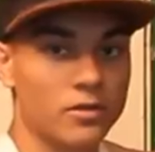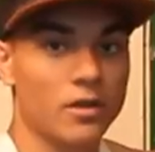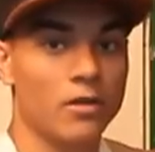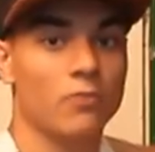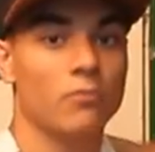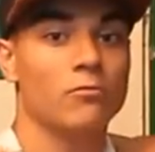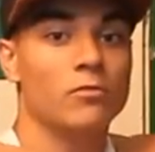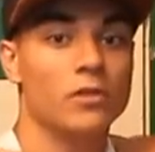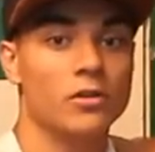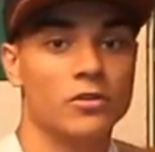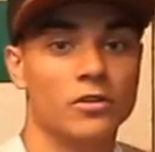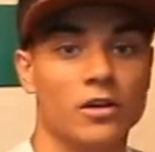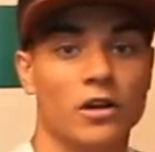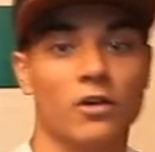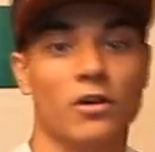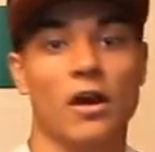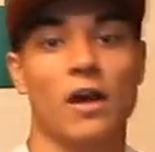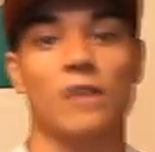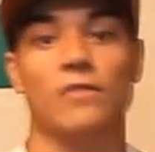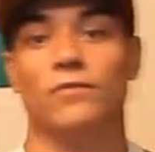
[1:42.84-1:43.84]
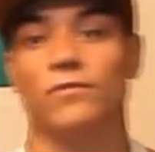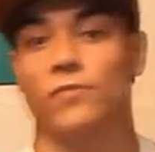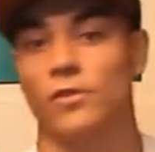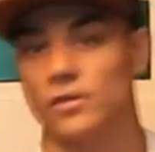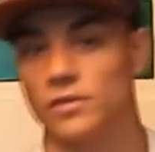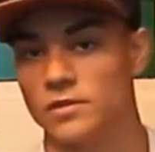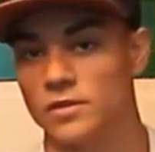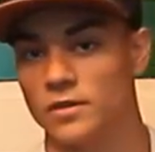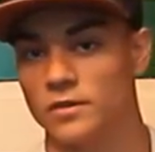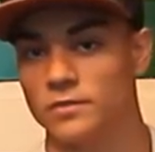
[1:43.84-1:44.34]
delt, rear delt, and
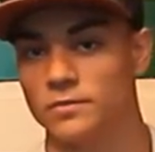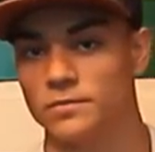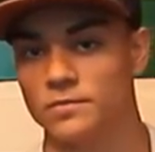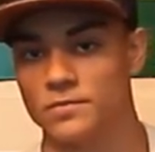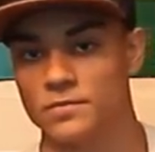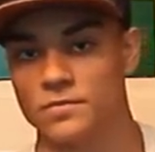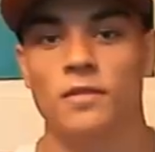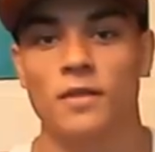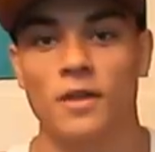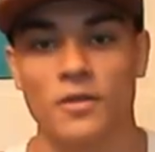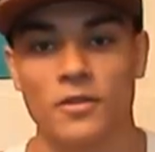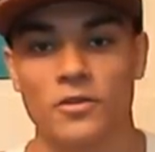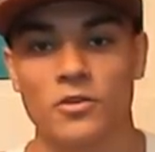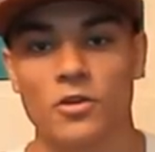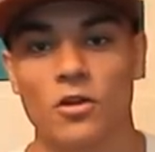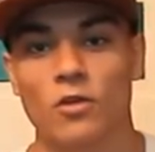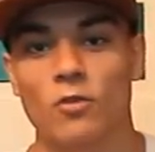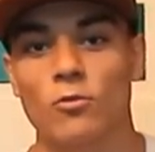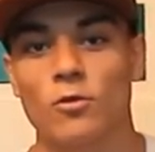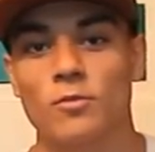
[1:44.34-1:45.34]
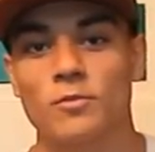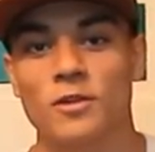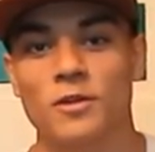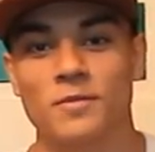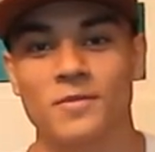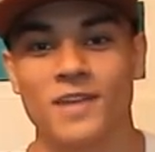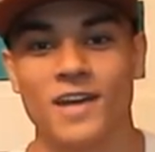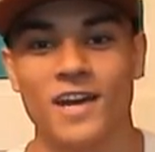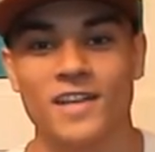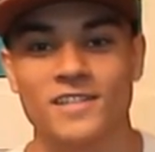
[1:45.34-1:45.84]
front delt. Now that y'all warmed
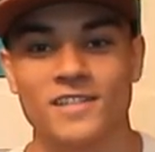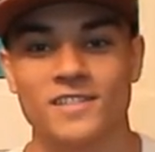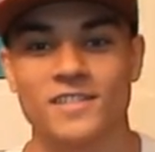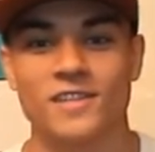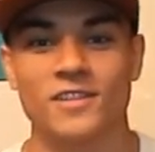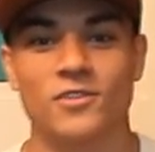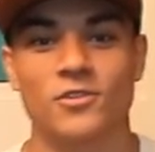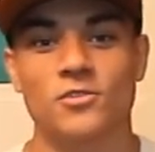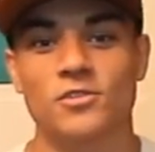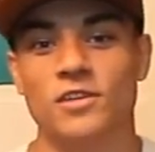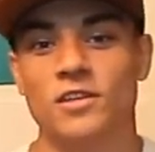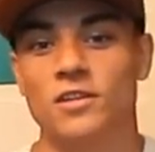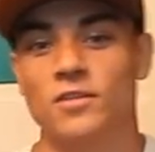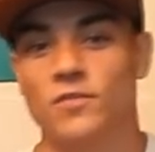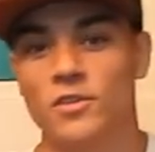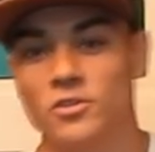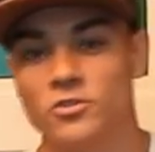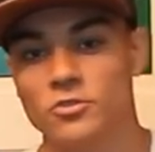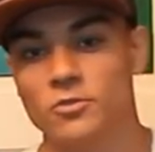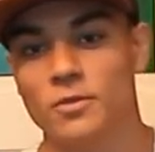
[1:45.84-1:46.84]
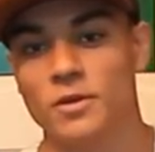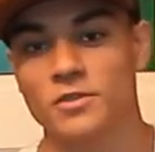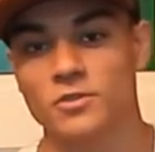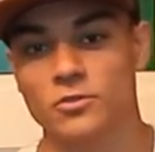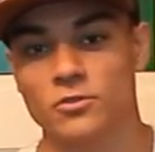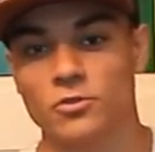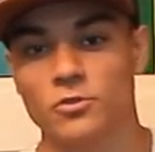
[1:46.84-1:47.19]
up guys, let's hit those individual muscle